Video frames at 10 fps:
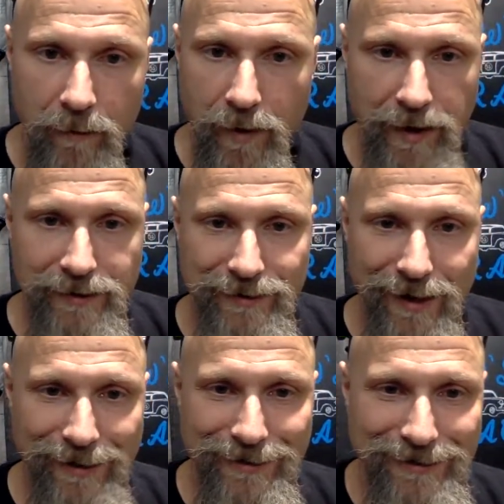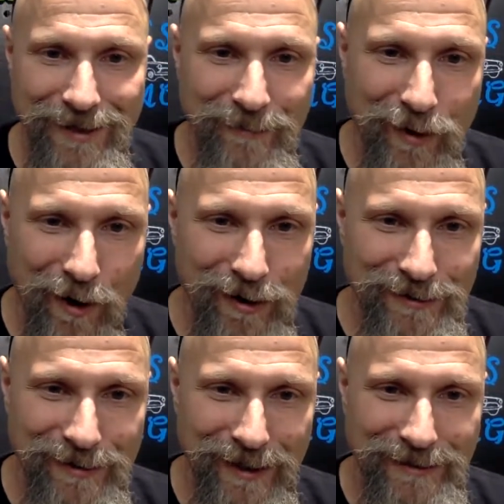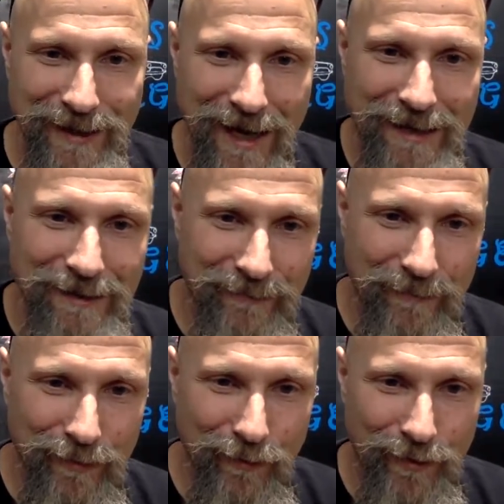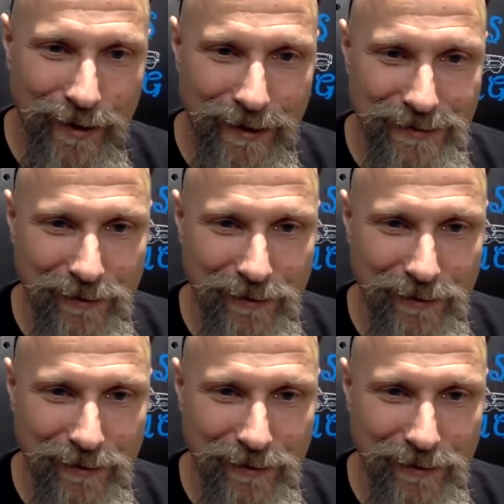but it's not the same cost as an active employee.